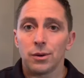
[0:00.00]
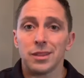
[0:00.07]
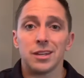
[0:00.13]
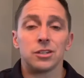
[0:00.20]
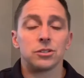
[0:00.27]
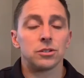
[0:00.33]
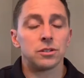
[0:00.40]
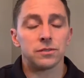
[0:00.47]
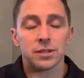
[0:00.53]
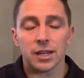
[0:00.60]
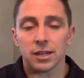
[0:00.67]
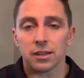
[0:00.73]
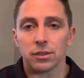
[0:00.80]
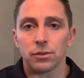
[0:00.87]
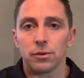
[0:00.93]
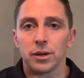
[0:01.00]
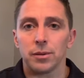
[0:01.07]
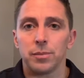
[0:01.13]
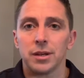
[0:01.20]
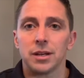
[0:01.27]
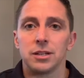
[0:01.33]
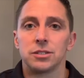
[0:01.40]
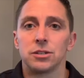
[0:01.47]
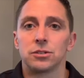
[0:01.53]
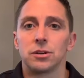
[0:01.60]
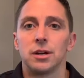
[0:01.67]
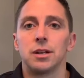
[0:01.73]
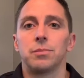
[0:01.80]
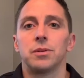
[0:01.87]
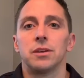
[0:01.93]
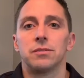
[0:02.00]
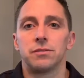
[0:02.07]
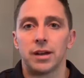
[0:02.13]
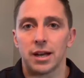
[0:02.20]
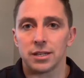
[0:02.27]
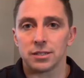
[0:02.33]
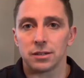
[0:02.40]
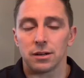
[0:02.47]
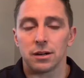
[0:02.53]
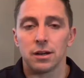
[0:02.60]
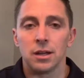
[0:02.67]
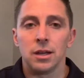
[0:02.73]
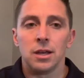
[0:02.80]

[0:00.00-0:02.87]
when they should have taken three because they're trying to play faster.